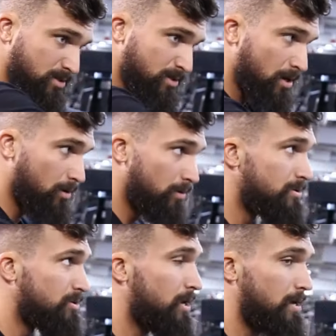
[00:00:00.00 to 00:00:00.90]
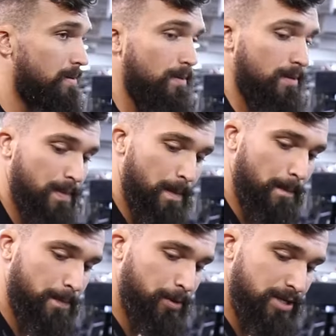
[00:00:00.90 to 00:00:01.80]
slow, straight,
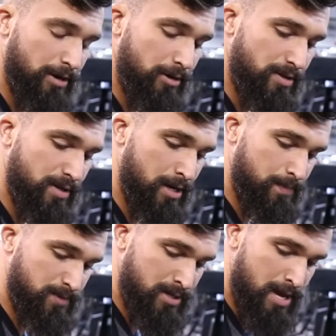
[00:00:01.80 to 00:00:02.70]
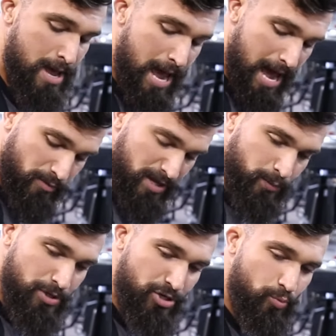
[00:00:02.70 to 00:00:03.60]
pull down into the hips. And
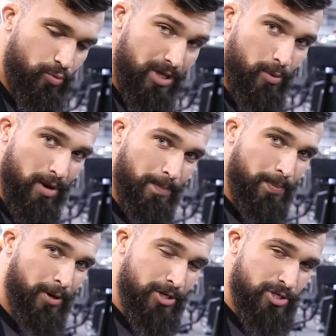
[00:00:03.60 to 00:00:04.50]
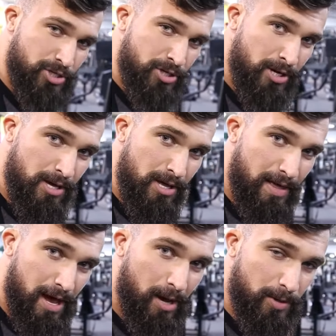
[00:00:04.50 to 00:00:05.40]
this one, you really want to push
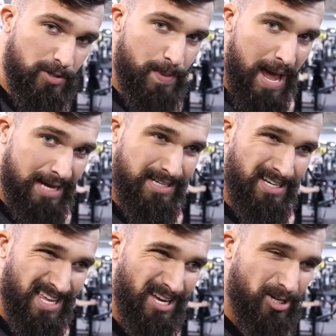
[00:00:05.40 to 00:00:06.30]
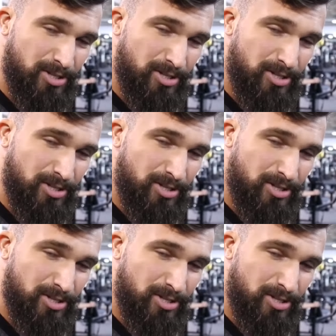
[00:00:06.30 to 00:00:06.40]
the elbows back to get that